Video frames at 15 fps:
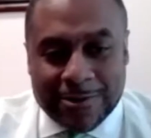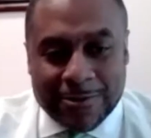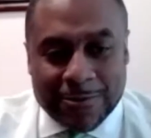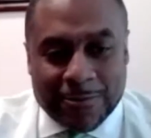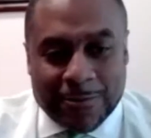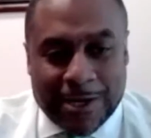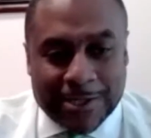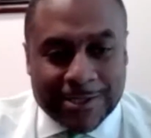here
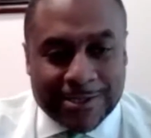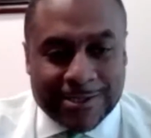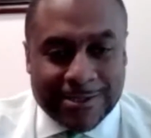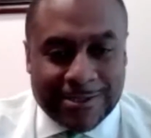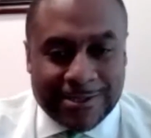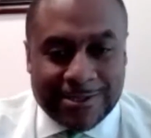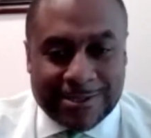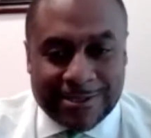in Washington,
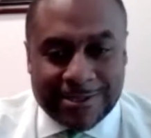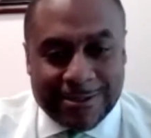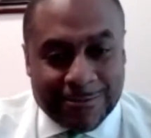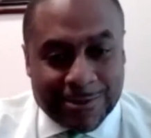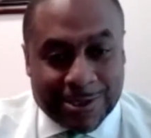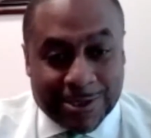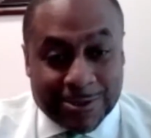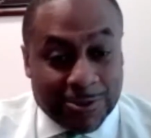D.C.,
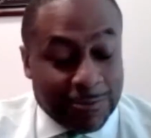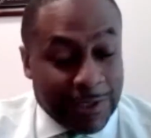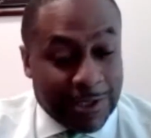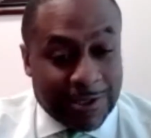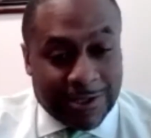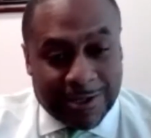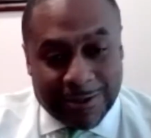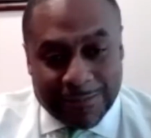which is gloomy
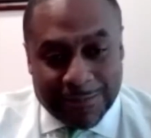today,